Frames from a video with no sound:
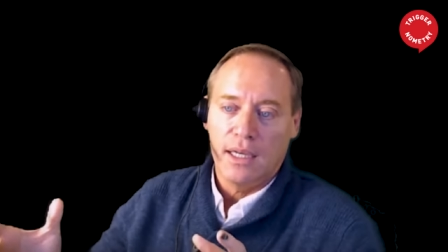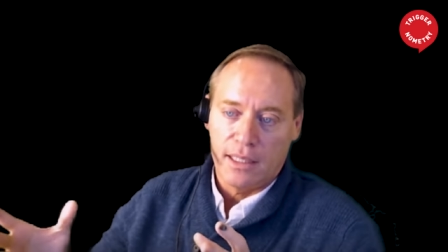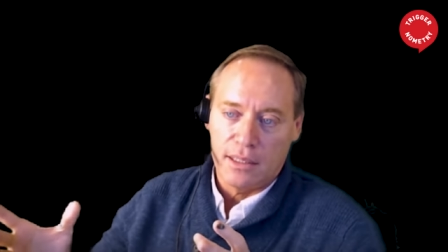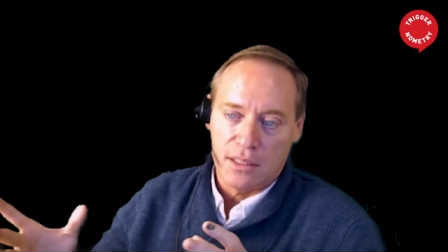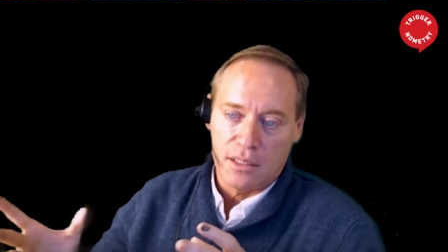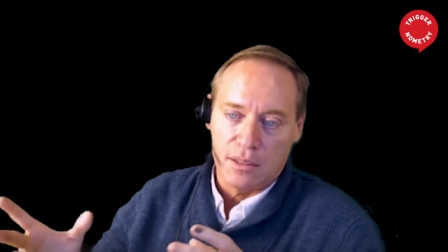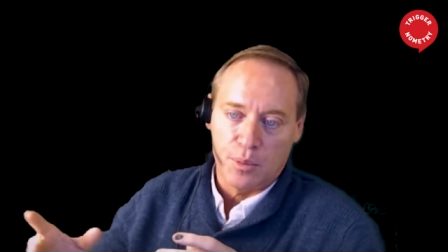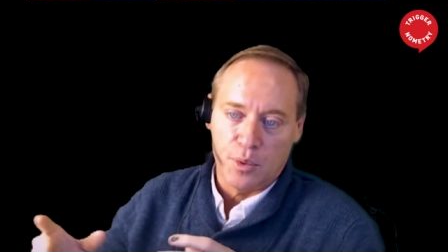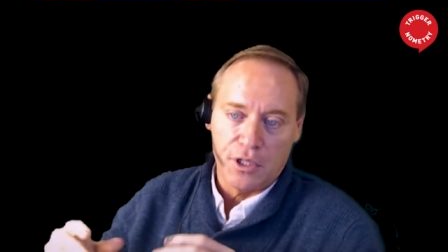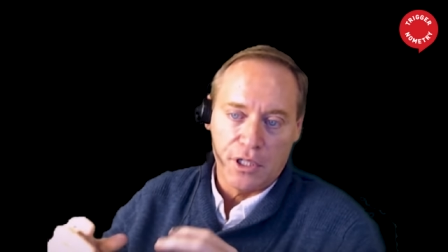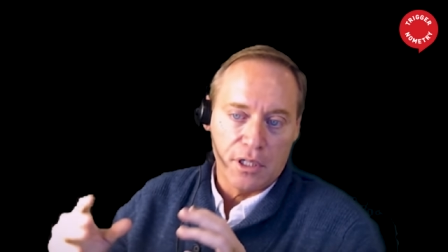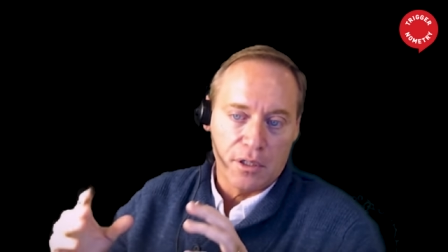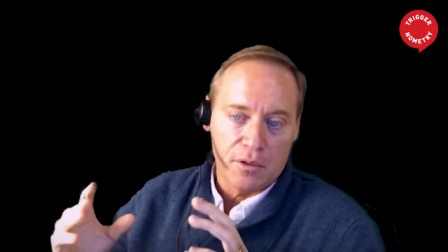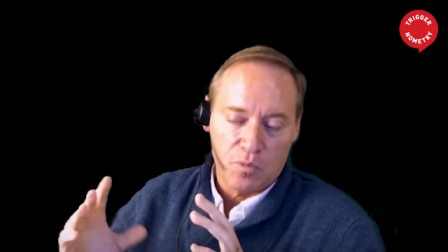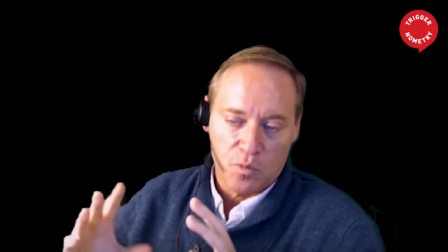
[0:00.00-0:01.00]
and
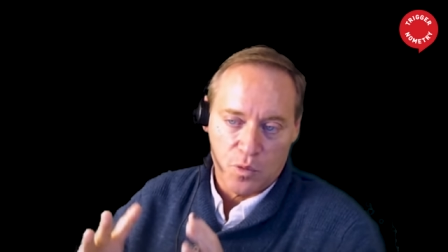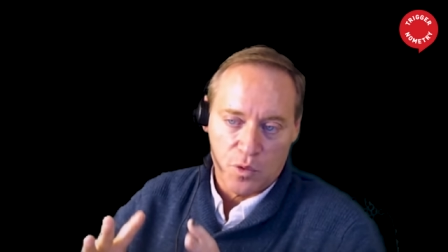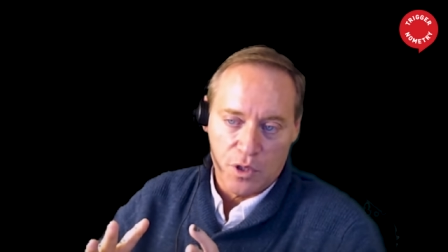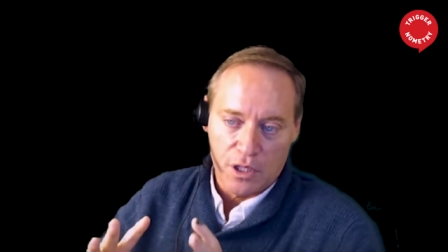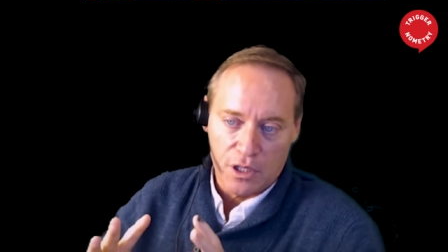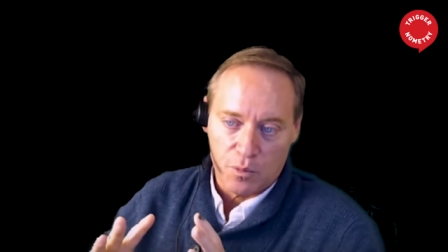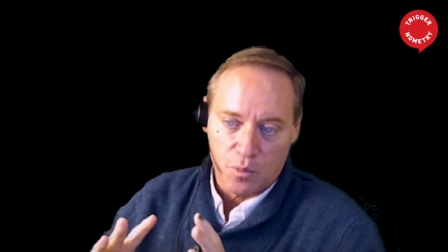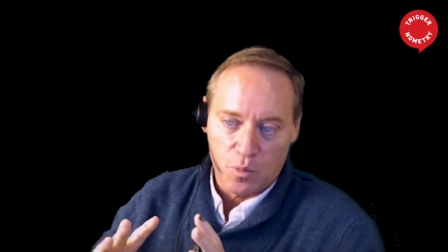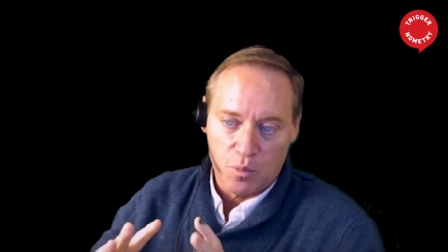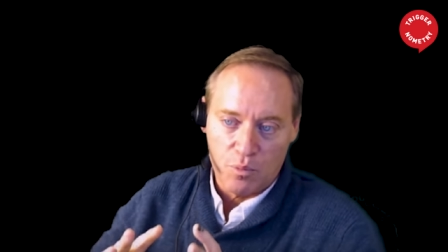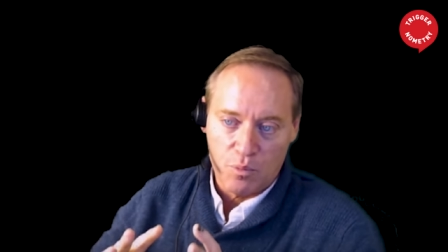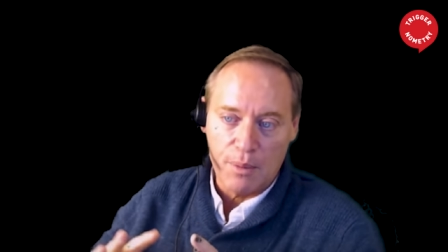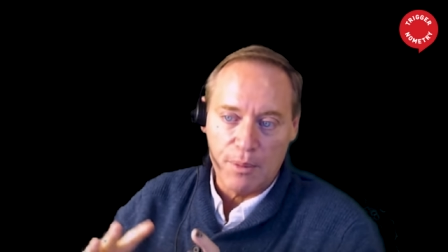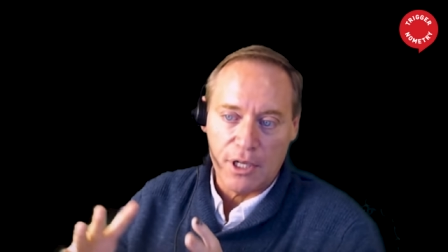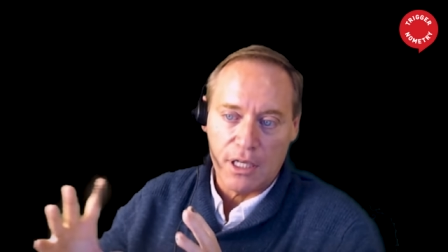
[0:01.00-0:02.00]
simply you know
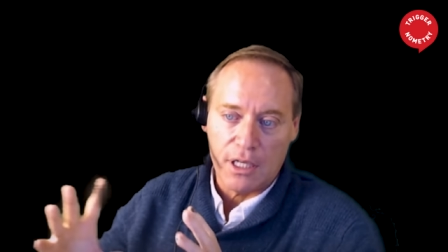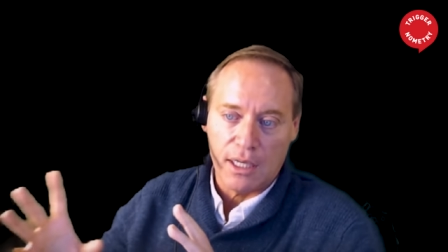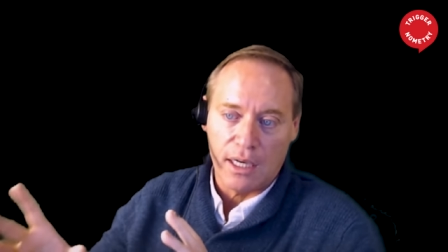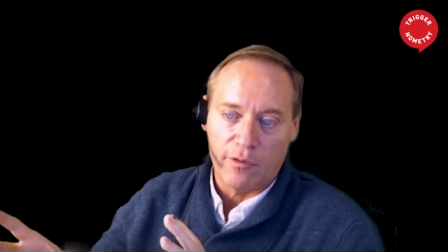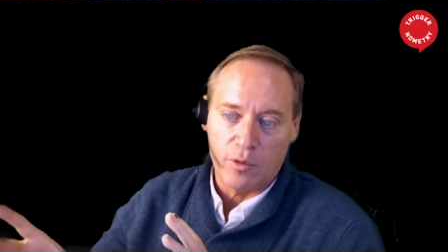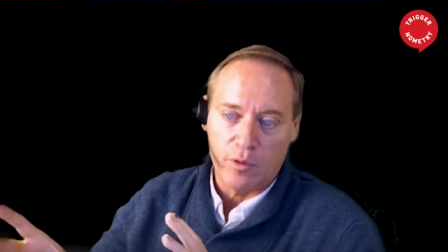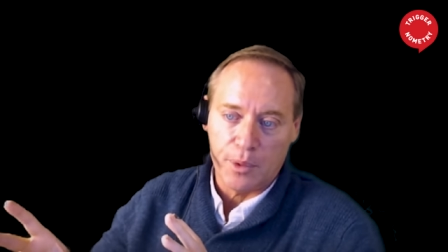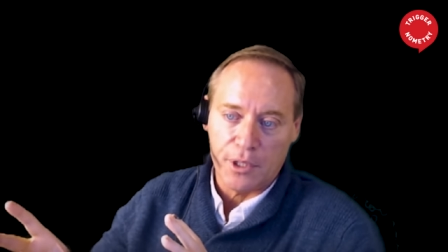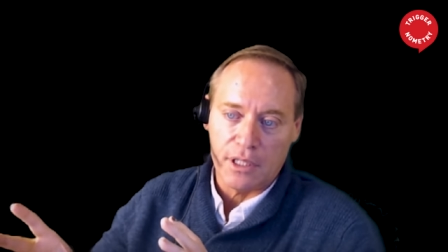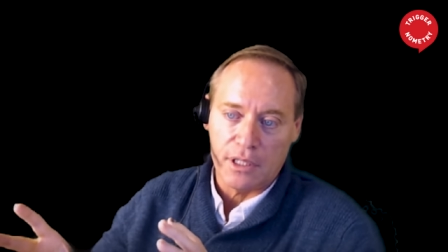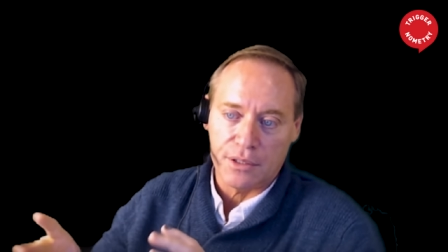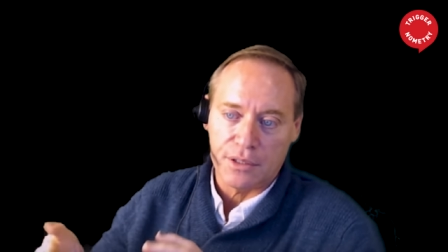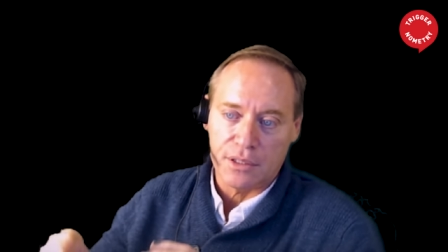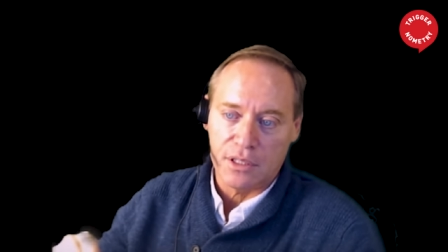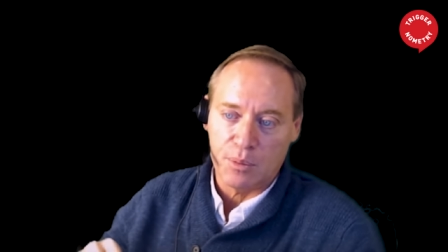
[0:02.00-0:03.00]
mimicking everybody
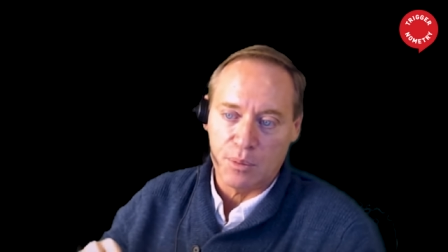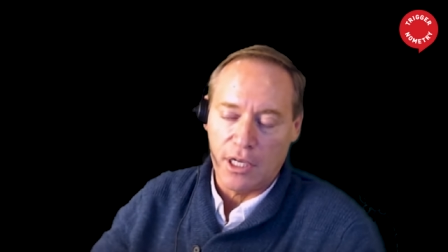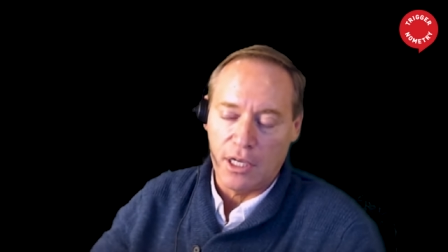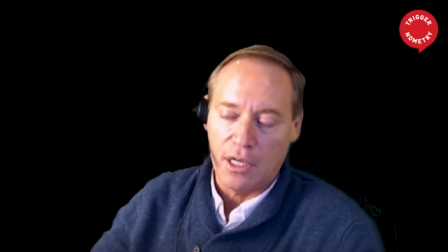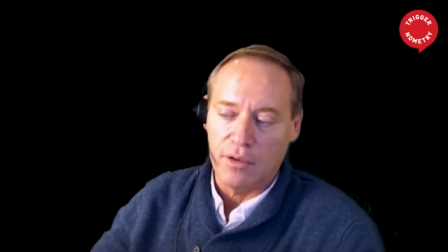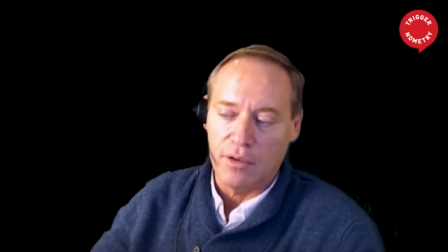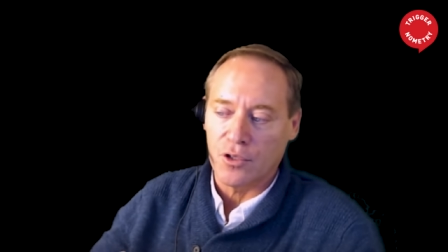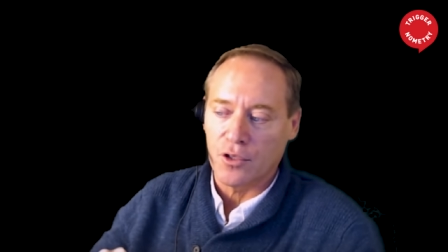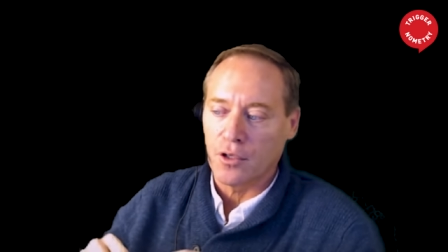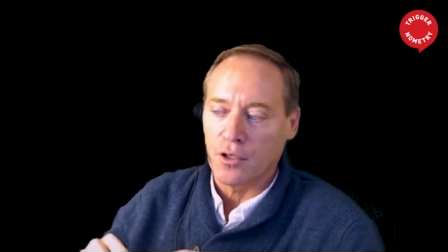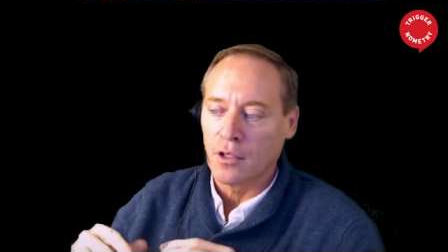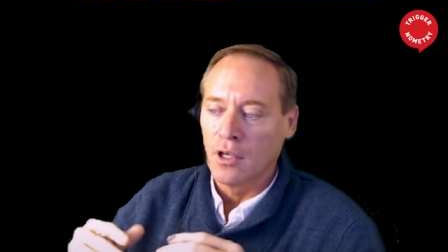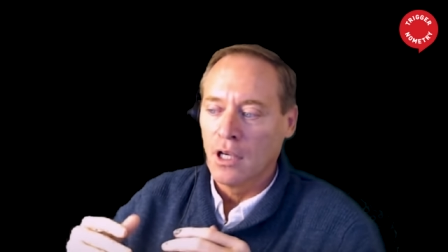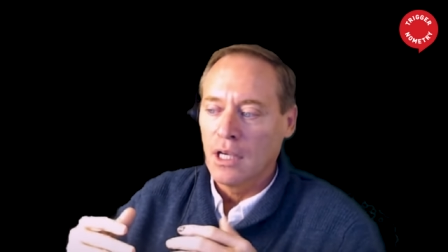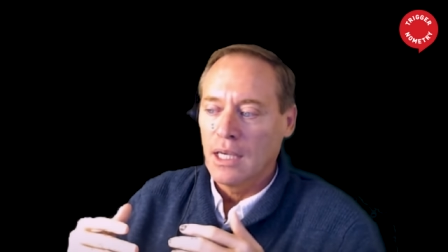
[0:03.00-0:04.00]
else's behavior